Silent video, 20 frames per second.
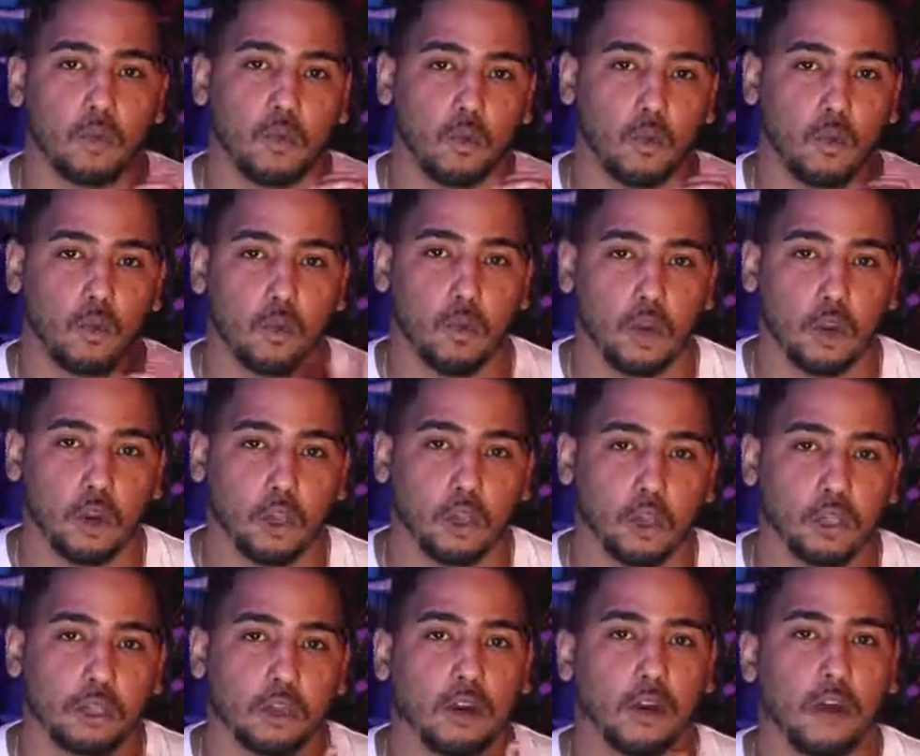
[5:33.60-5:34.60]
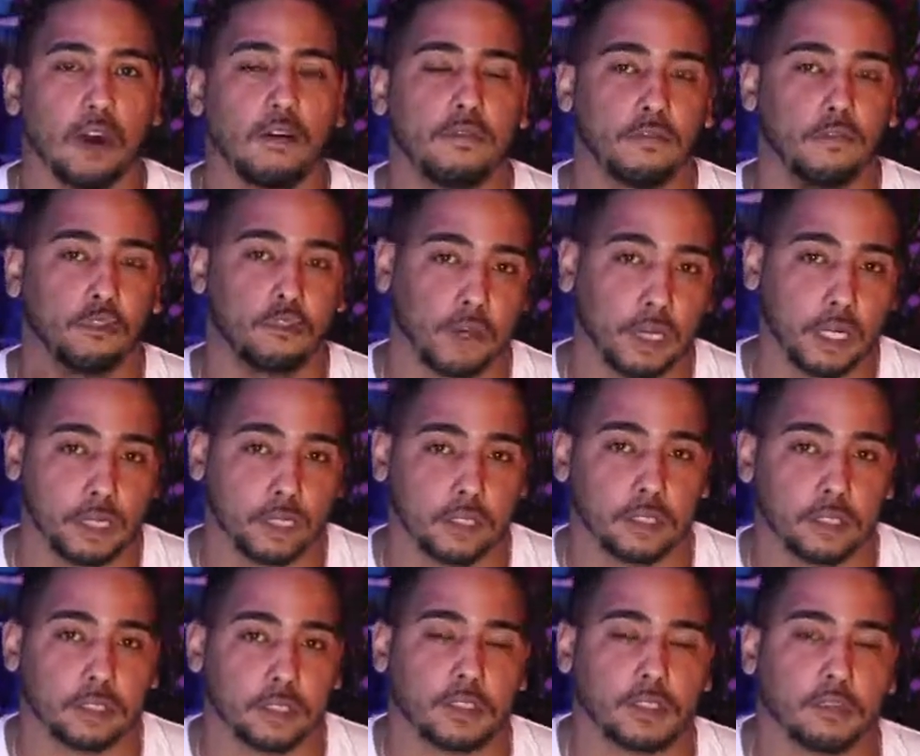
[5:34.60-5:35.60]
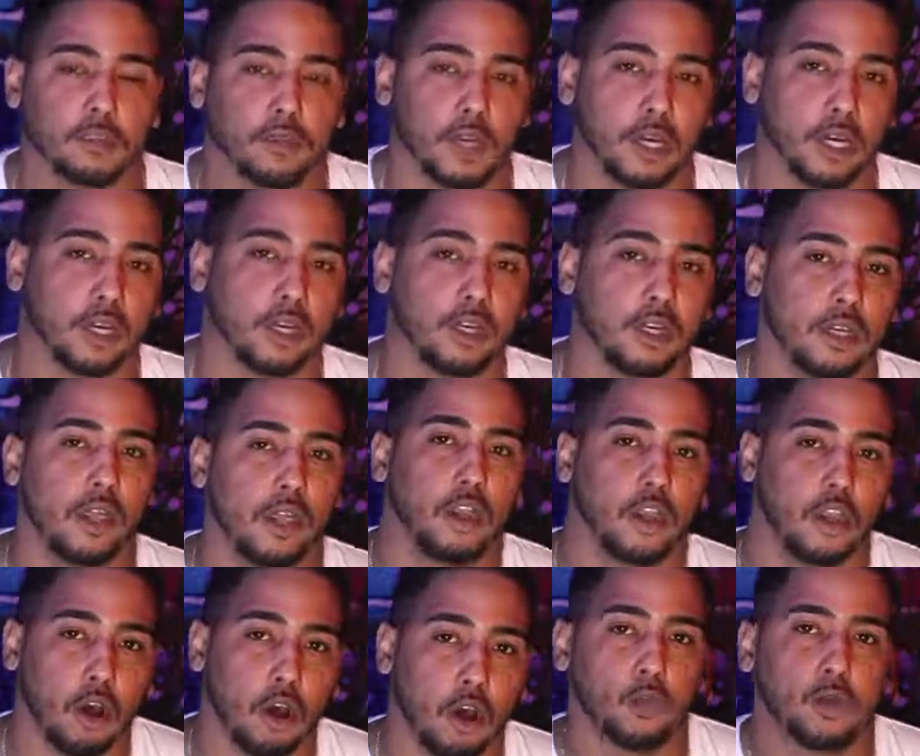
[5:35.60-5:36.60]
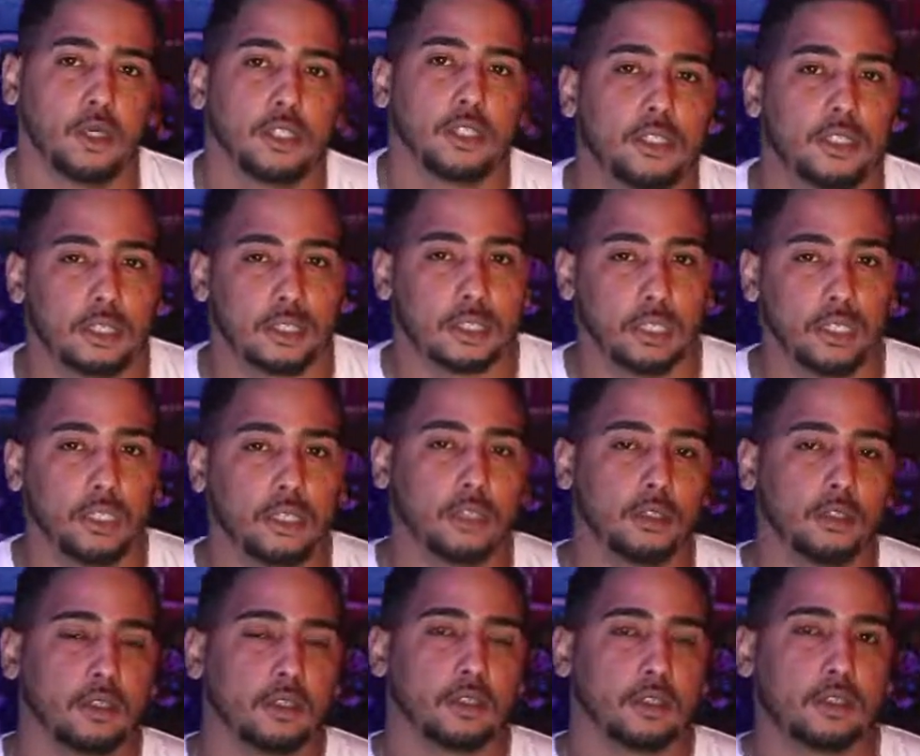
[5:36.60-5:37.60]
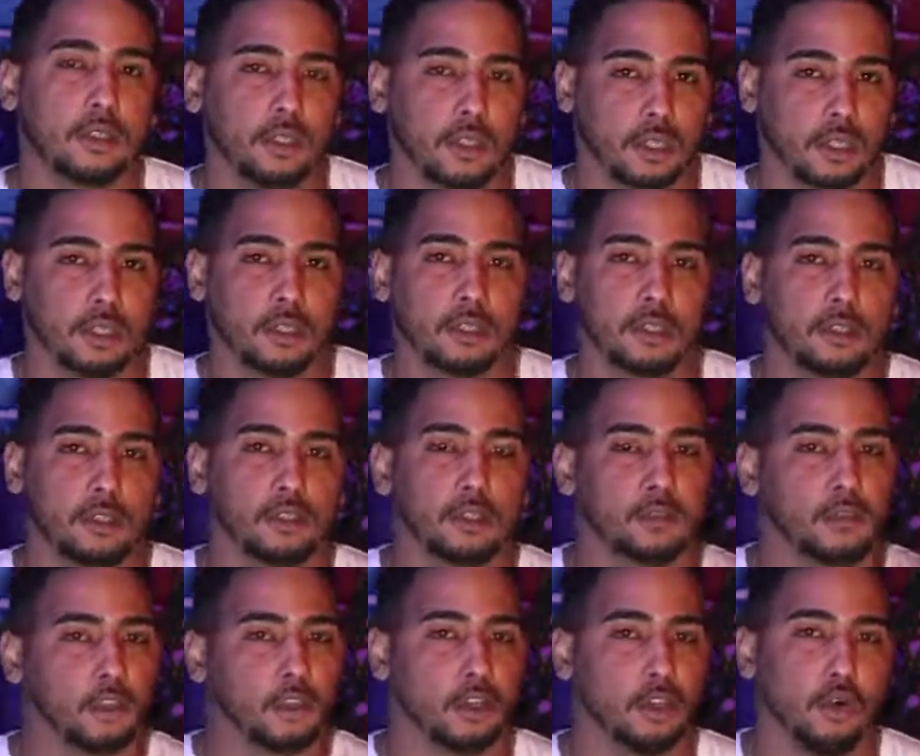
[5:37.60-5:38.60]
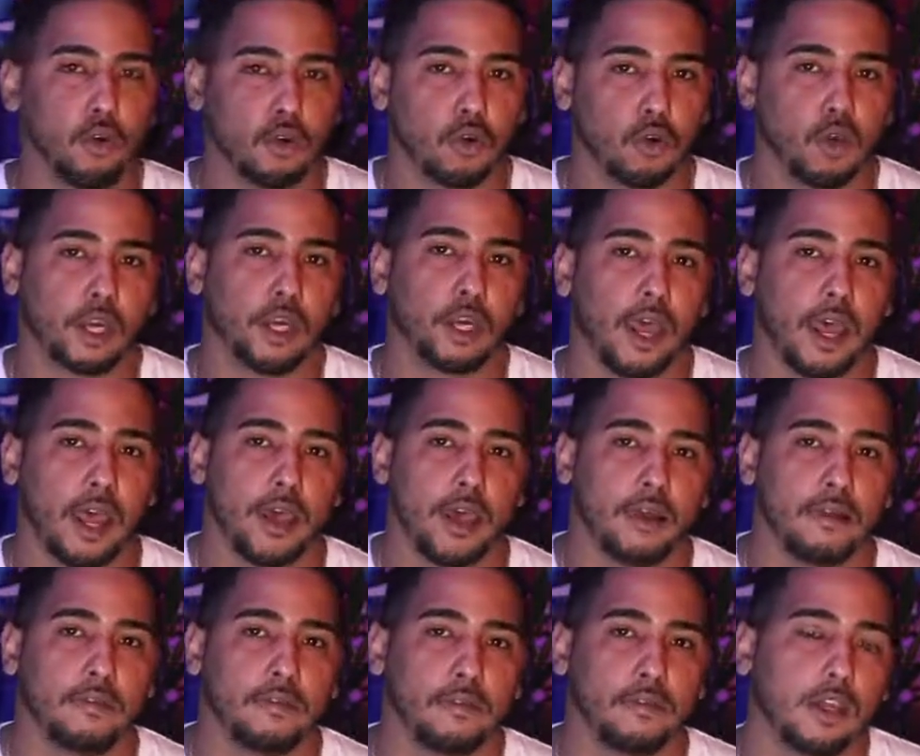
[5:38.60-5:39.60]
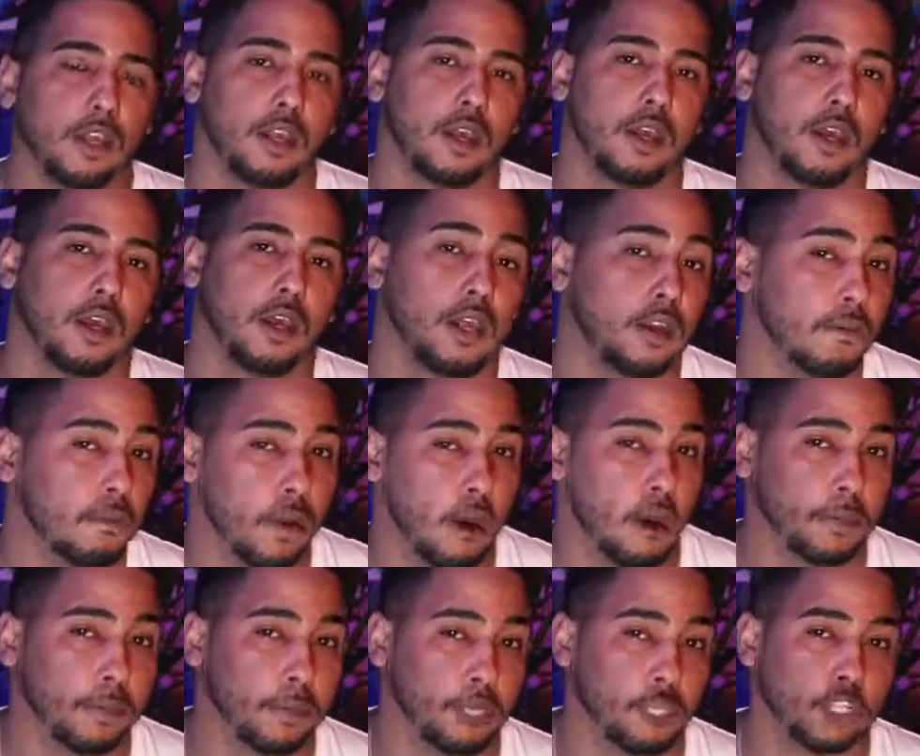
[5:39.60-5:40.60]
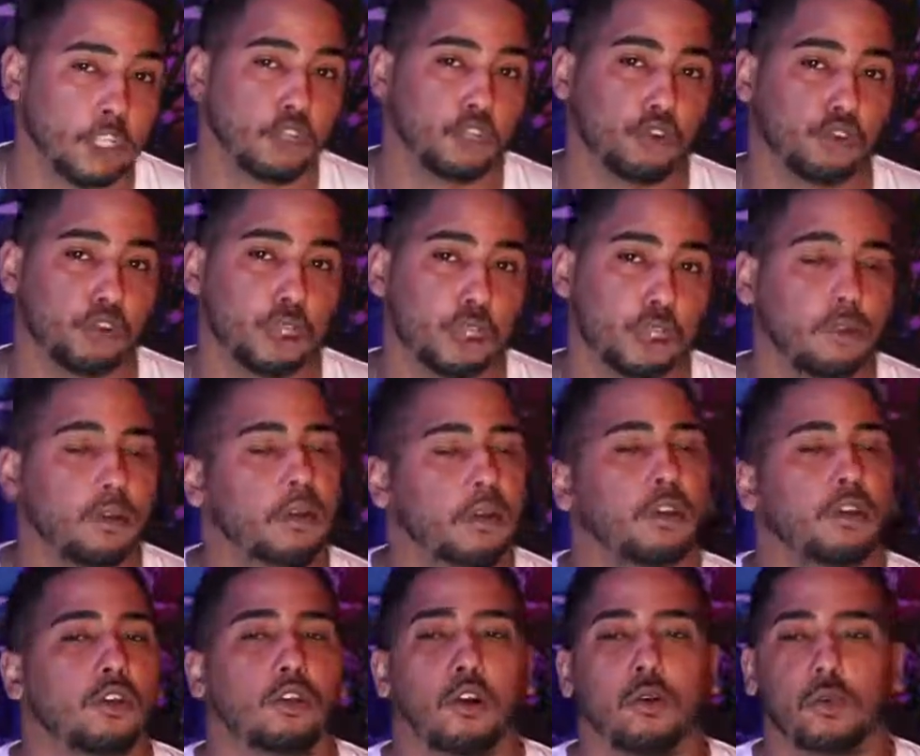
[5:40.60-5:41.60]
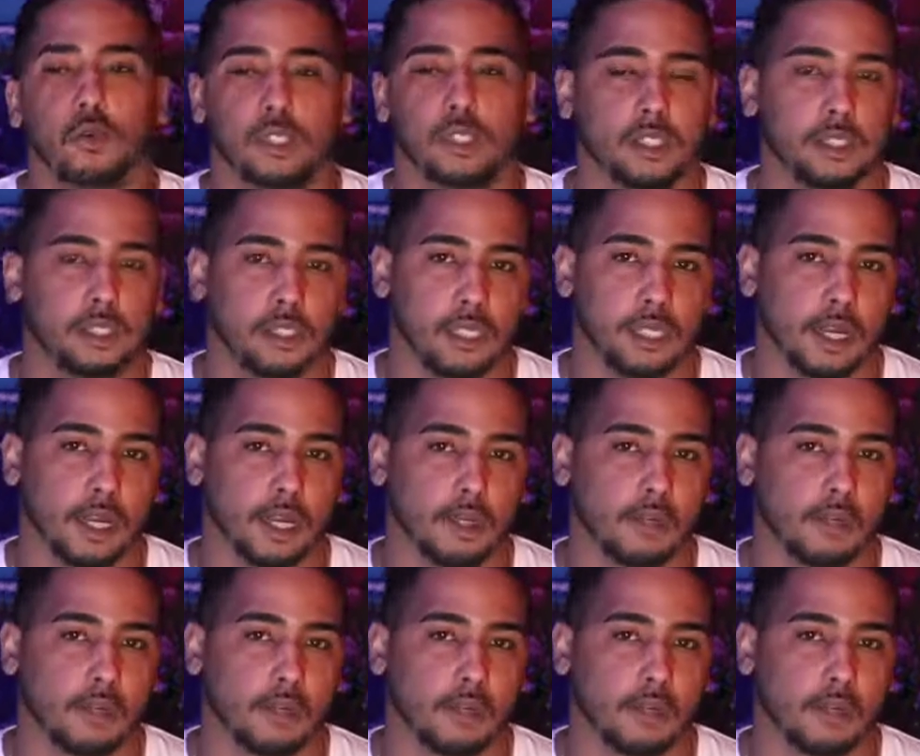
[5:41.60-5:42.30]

World of Greatness, right? Y'all will see the little logo that I have at the bottom of your screen. Y'all will see that.